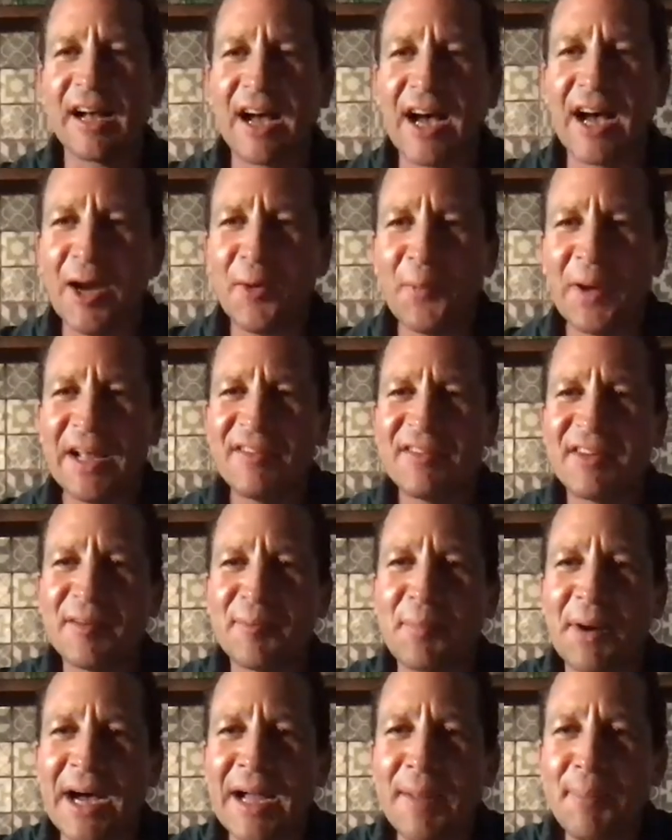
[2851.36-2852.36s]
highways and
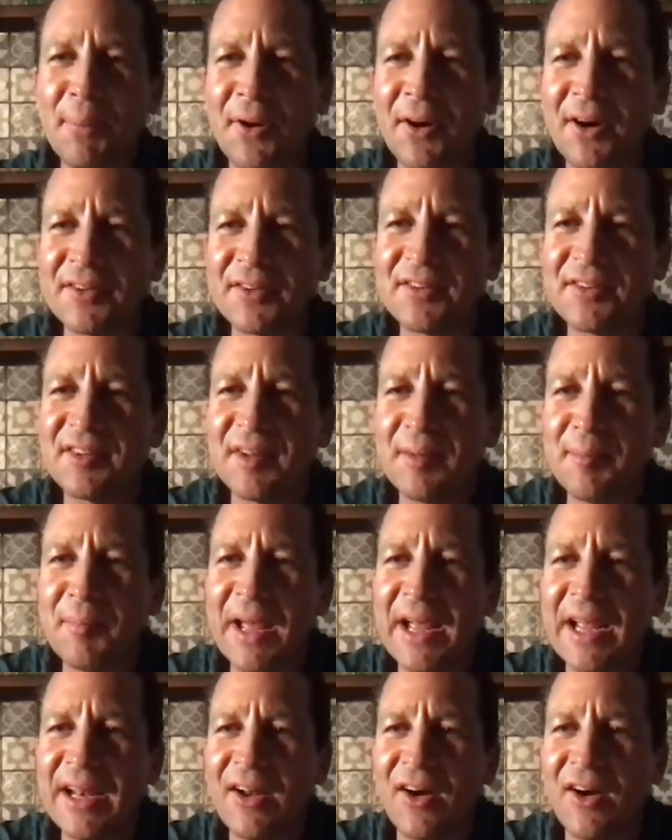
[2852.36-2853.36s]
bypasses and
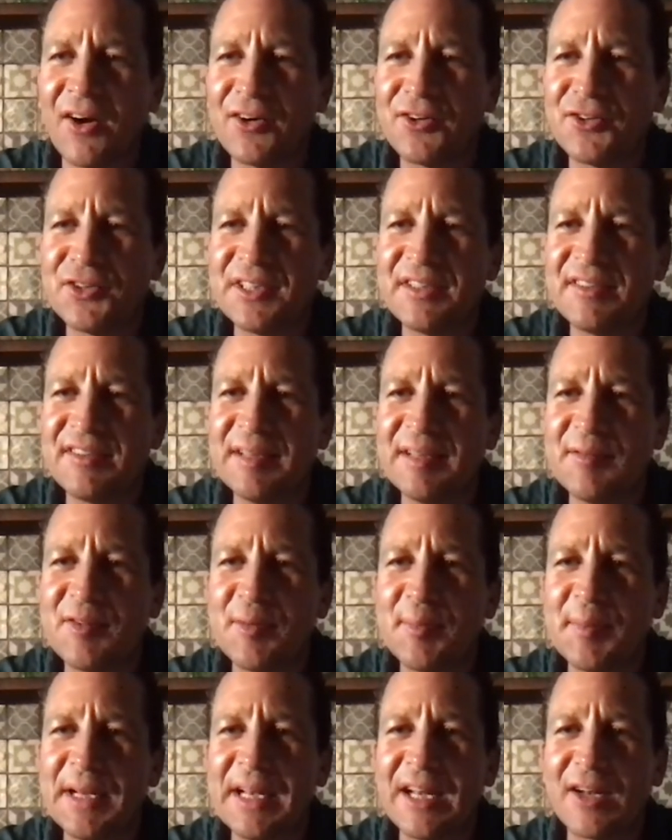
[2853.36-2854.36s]
main arteries seem to
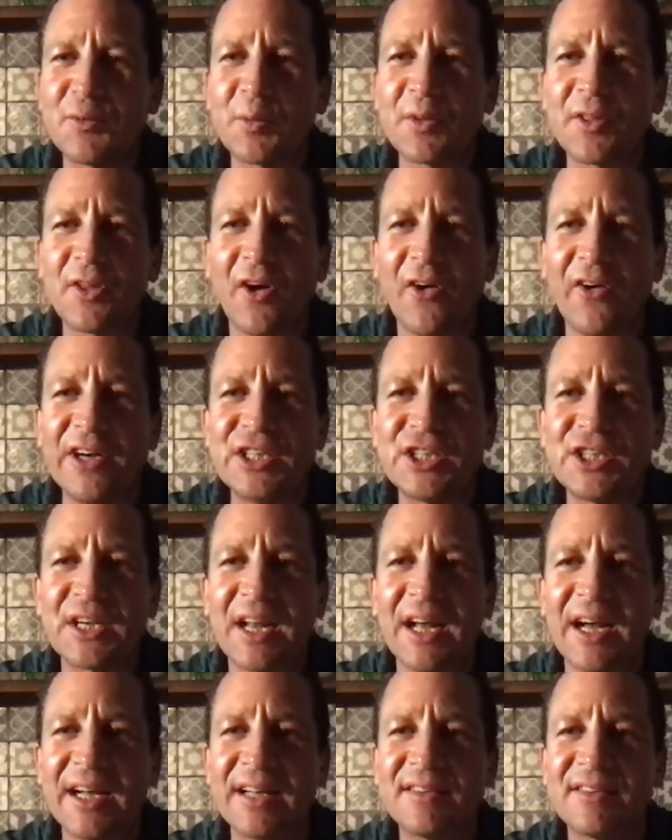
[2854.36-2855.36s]
be lit with orange
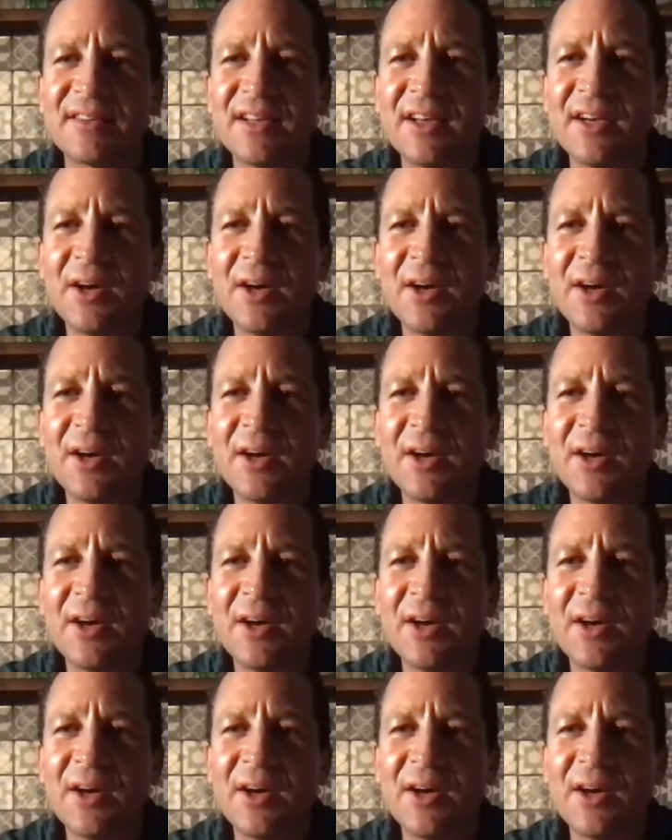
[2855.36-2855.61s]
lights.